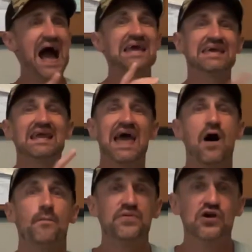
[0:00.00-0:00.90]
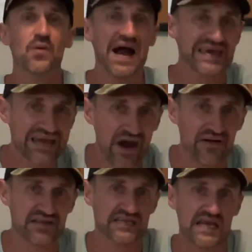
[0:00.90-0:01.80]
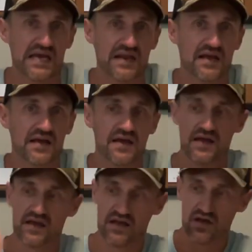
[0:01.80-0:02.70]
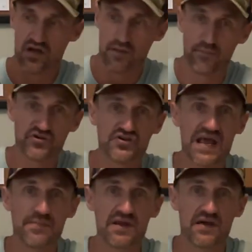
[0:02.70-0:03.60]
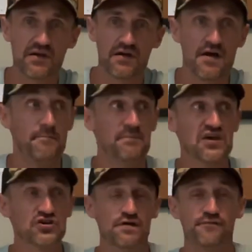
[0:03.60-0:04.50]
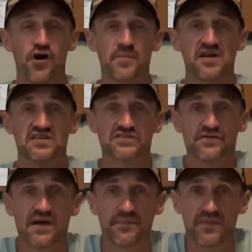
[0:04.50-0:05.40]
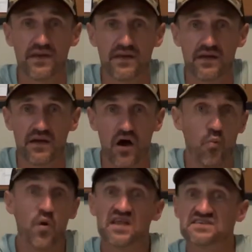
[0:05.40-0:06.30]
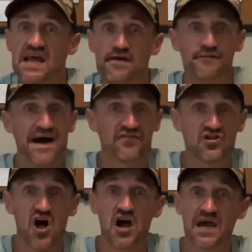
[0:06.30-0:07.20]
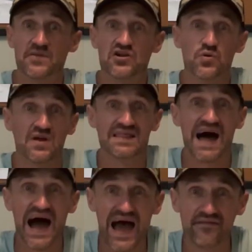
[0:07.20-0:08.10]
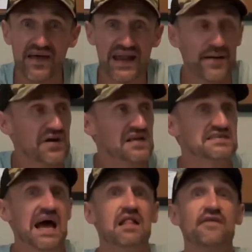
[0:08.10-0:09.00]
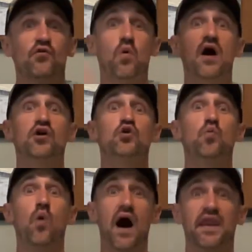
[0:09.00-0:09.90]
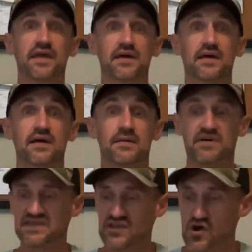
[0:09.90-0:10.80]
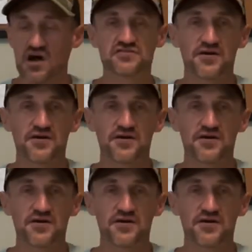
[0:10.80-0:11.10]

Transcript: I can help you. I guarantee it. Put your name in here. Make sure to follow me on Instagram. Wednesday at 5 o'clock, I'm going to do a live, and I'm going to tell everyone who won. But then you also